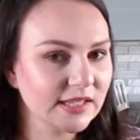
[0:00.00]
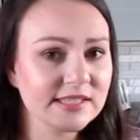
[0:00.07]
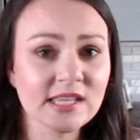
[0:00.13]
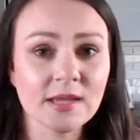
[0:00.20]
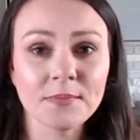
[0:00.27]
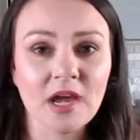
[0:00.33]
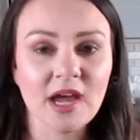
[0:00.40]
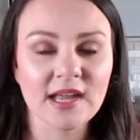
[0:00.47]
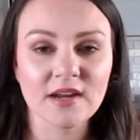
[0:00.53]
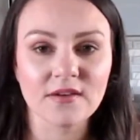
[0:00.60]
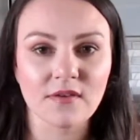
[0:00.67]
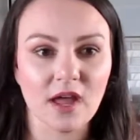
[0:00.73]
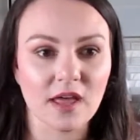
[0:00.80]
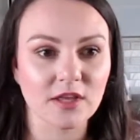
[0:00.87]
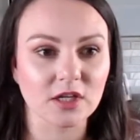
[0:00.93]
some kind
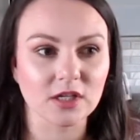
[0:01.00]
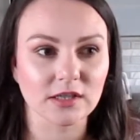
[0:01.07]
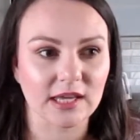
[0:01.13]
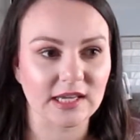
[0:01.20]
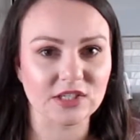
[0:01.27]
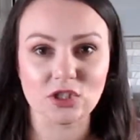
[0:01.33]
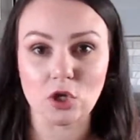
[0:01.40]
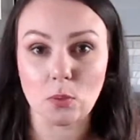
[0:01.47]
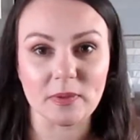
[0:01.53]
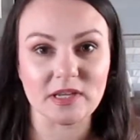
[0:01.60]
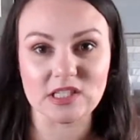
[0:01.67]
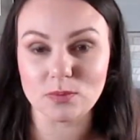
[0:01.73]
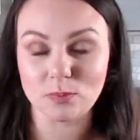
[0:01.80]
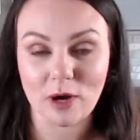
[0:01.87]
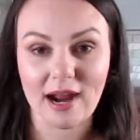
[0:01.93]
of other like soapy
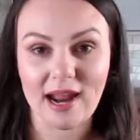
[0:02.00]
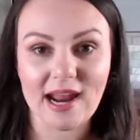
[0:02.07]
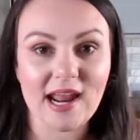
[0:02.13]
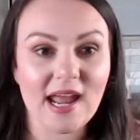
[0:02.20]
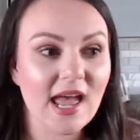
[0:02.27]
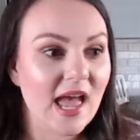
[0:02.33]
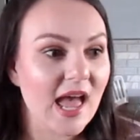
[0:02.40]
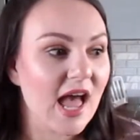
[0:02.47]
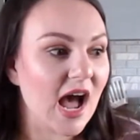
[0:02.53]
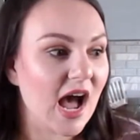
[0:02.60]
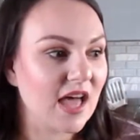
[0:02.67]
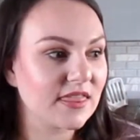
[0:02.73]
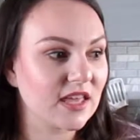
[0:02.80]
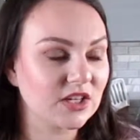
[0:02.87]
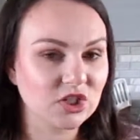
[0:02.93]
spray,
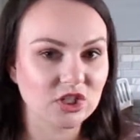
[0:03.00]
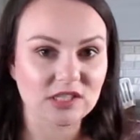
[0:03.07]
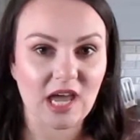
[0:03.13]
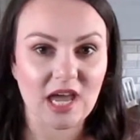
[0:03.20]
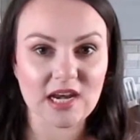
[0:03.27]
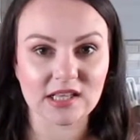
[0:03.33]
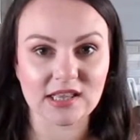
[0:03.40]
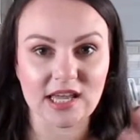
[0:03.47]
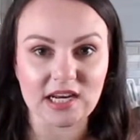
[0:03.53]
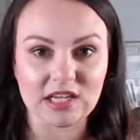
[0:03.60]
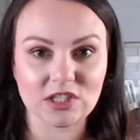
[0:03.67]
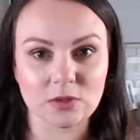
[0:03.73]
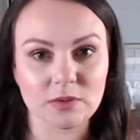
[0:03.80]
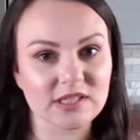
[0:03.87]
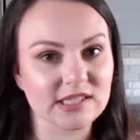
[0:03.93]
and then just kind of let
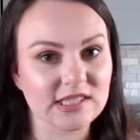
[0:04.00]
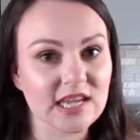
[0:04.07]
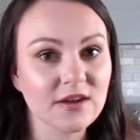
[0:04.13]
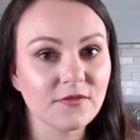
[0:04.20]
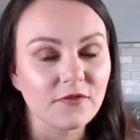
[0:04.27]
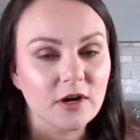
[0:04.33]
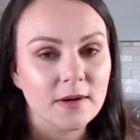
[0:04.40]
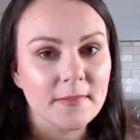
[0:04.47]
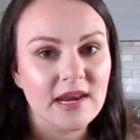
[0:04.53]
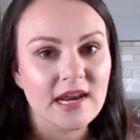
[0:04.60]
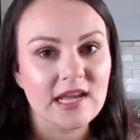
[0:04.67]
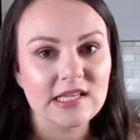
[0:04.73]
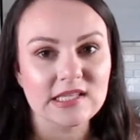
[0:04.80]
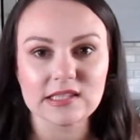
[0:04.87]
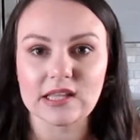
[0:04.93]
it do its thing for a
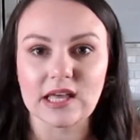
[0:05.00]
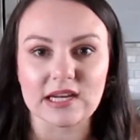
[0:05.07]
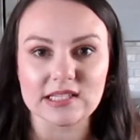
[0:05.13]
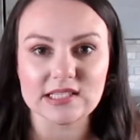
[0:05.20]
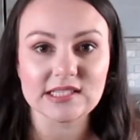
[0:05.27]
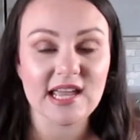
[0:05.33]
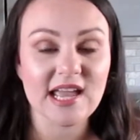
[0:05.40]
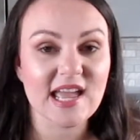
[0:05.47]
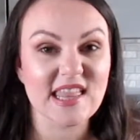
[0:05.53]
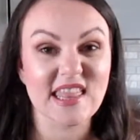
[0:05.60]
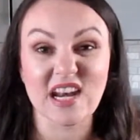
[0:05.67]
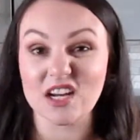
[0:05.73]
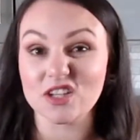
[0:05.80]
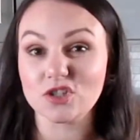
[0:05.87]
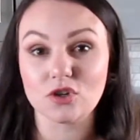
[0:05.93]
minute, let it sit, and
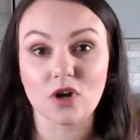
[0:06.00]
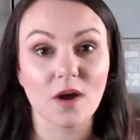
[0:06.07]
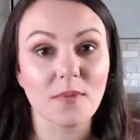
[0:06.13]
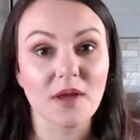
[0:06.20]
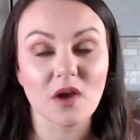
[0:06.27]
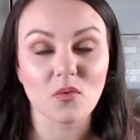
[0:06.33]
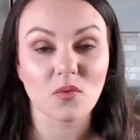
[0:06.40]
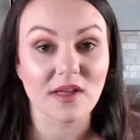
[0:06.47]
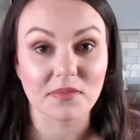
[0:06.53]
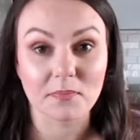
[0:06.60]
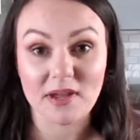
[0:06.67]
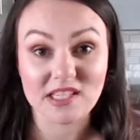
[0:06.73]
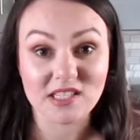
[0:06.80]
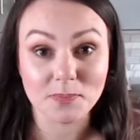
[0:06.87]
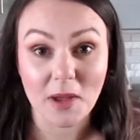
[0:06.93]
then I scrub it with
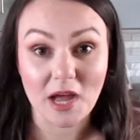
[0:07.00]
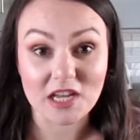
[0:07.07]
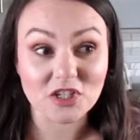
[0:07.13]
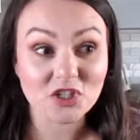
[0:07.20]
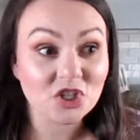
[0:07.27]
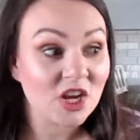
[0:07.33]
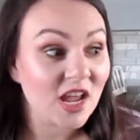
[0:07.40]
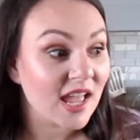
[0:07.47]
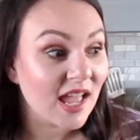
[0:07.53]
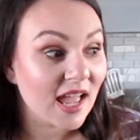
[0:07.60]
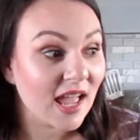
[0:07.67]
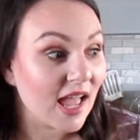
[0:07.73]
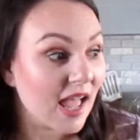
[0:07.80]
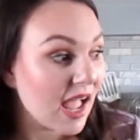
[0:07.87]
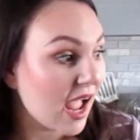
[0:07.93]
my sponge,
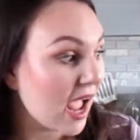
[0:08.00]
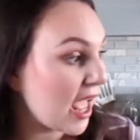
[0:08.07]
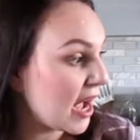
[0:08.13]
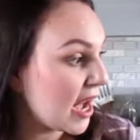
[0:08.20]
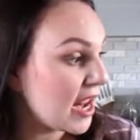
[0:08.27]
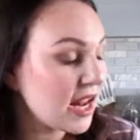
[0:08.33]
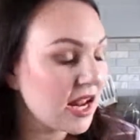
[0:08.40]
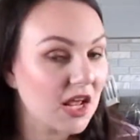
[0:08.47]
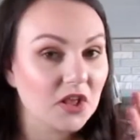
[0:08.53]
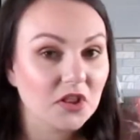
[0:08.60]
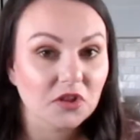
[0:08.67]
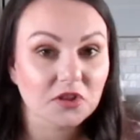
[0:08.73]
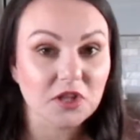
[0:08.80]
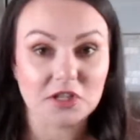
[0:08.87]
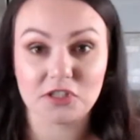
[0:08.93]
and it
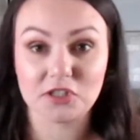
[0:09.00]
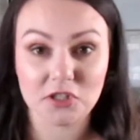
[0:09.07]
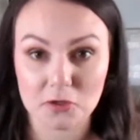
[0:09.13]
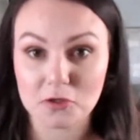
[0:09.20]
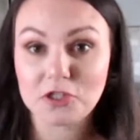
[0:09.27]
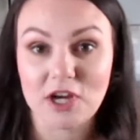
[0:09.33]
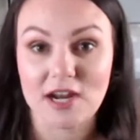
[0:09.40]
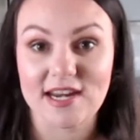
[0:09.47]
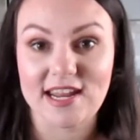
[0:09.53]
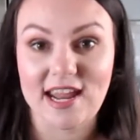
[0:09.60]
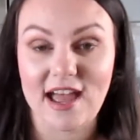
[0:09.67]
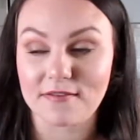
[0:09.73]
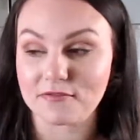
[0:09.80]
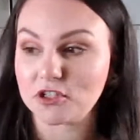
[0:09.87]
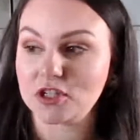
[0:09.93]
looks so shiny
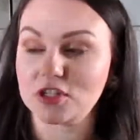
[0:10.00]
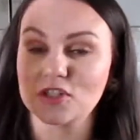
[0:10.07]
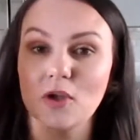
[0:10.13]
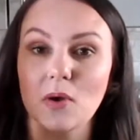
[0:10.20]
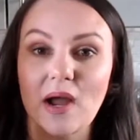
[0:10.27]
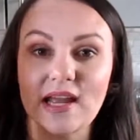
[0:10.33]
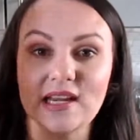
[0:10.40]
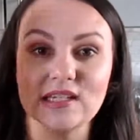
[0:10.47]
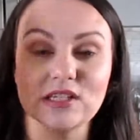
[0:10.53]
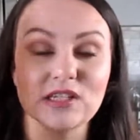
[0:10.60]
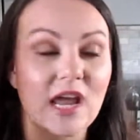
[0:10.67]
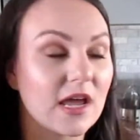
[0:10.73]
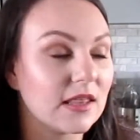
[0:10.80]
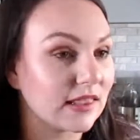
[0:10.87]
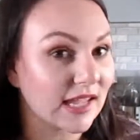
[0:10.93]
after. So
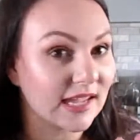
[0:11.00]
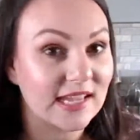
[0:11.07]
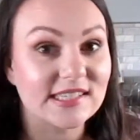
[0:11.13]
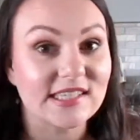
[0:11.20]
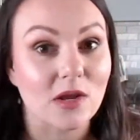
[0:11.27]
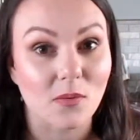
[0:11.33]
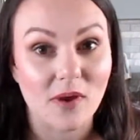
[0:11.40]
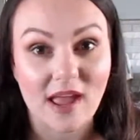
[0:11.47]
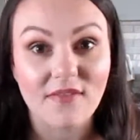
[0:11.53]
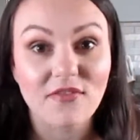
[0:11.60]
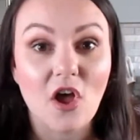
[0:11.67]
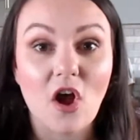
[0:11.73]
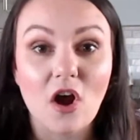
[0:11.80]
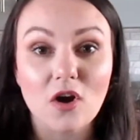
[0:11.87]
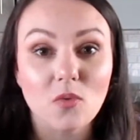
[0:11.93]
and like I said, we have
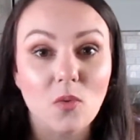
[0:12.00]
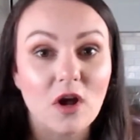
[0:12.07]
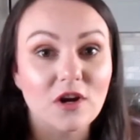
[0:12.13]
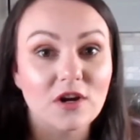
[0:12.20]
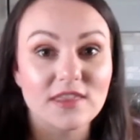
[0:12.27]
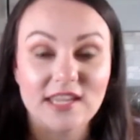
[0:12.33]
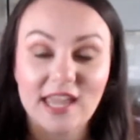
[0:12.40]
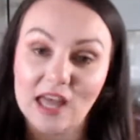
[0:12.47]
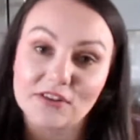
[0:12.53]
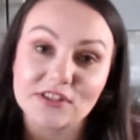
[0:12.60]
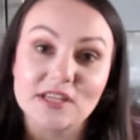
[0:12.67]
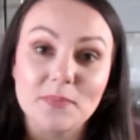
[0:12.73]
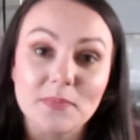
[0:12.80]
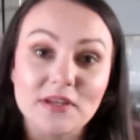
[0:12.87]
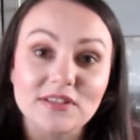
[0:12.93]
the hard water and the
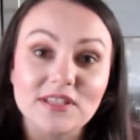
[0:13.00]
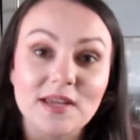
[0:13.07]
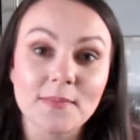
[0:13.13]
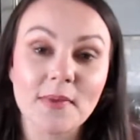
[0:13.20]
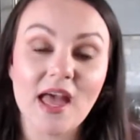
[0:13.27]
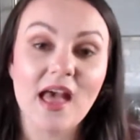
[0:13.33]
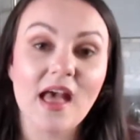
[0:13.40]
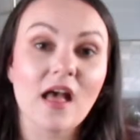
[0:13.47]
calcium buildup.